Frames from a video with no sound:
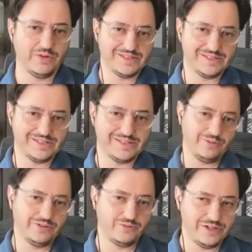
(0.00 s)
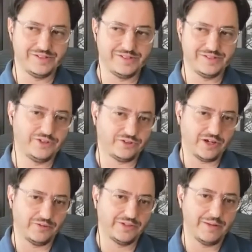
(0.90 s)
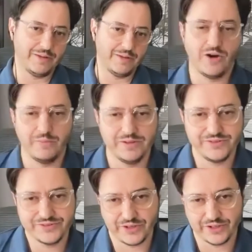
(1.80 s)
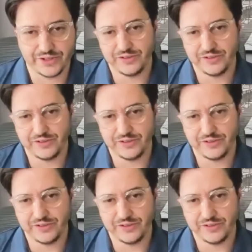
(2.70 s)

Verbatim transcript: We started with research around typing biometrics, trying to mm-hmm.